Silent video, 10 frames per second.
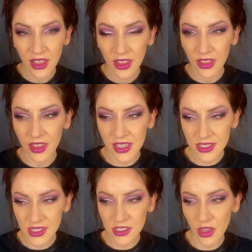this
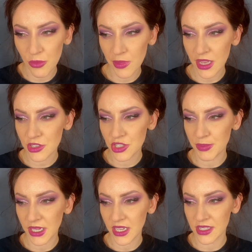so much
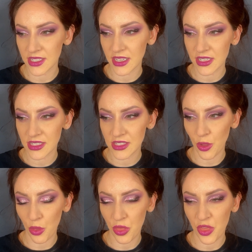because it is
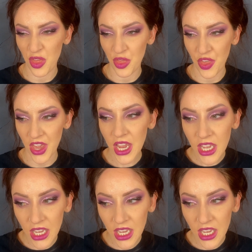so thick,